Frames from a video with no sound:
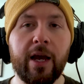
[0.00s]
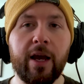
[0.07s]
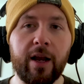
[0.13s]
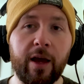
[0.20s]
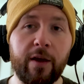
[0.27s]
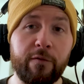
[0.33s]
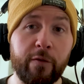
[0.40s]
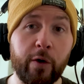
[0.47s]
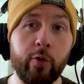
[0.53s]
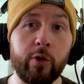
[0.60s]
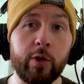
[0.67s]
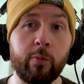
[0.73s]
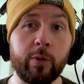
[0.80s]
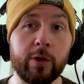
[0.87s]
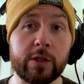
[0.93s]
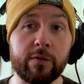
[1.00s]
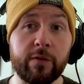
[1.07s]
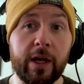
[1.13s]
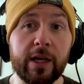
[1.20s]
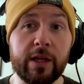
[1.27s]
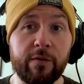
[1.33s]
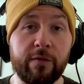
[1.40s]
like Foden was for
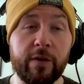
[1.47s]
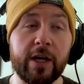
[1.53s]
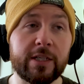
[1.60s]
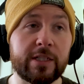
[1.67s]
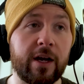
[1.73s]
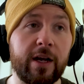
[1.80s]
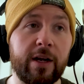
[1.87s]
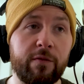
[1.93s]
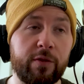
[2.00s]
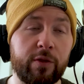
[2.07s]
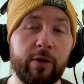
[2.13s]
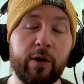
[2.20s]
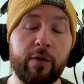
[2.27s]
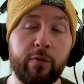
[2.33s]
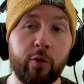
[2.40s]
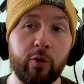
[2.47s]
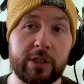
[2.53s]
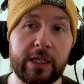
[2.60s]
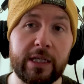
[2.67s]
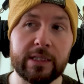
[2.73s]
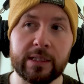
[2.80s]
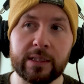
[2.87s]
like the first kind of 3 or 4
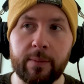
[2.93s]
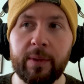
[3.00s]
seasons.